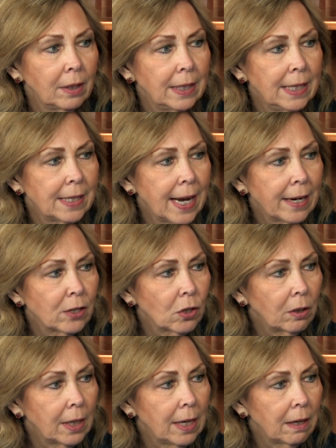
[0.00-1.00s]
is
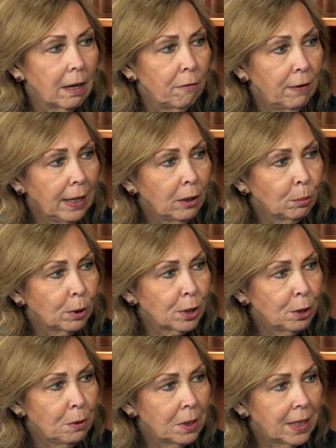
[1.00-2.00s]
actually available
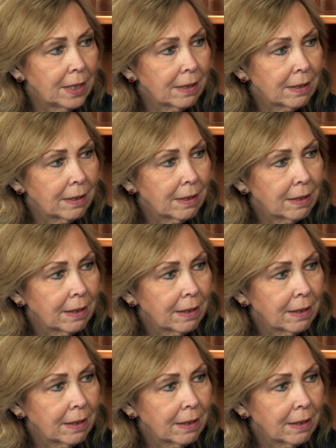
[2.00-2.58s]
to us. Right.